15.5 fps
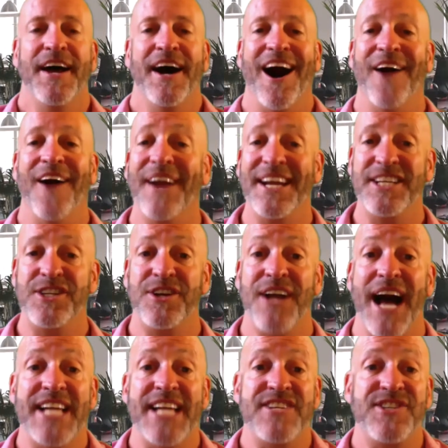All right, you
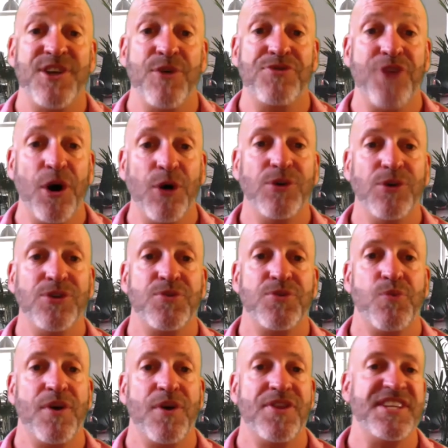guys, so those
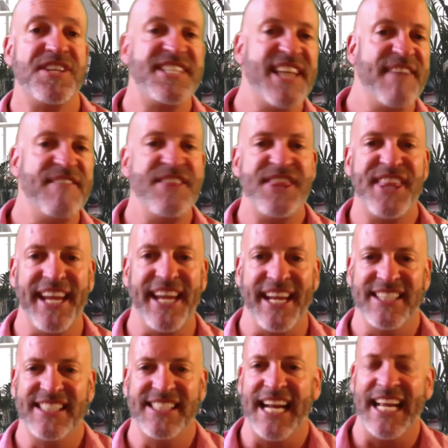were the seven
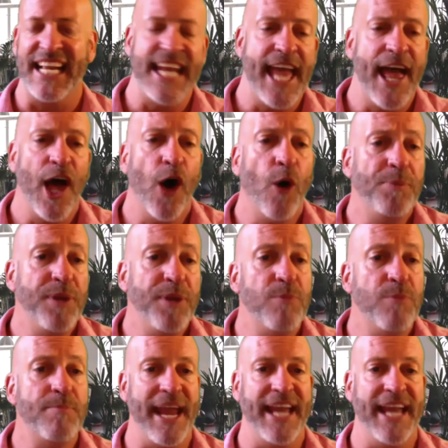things that can help you
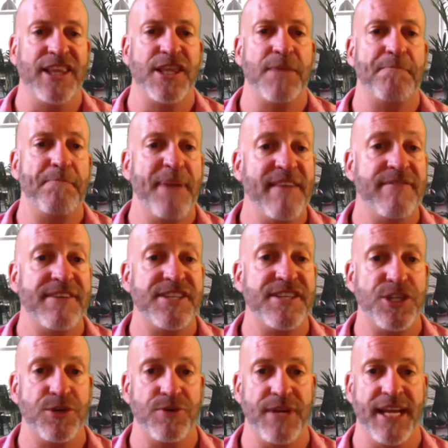make the pivots
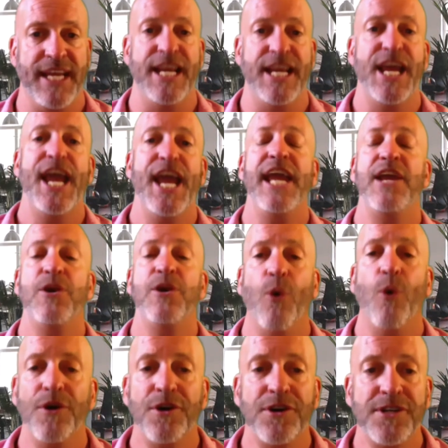you need in
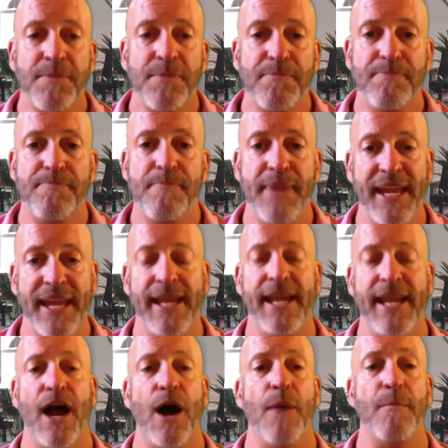order to
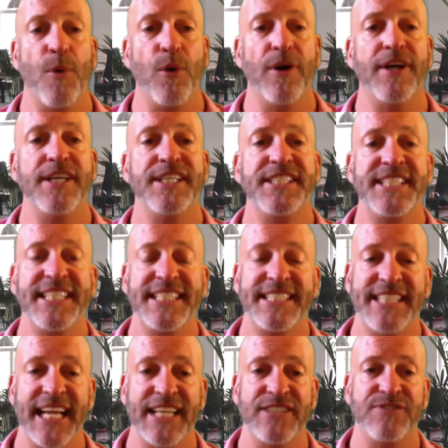be a more
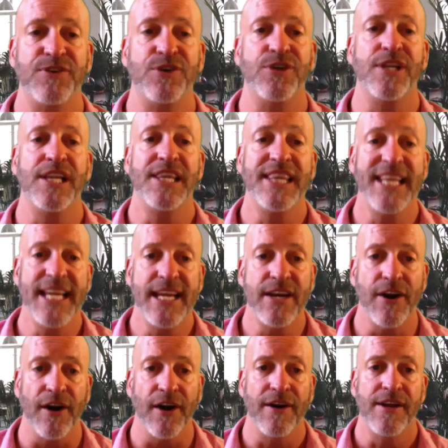successful
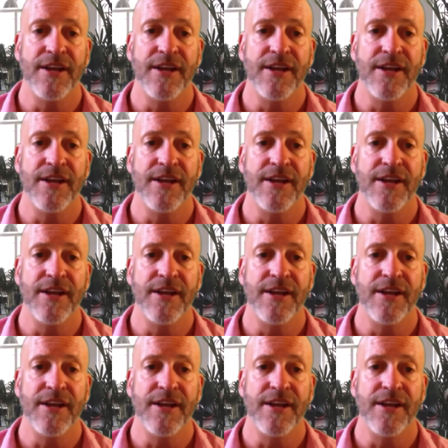leader.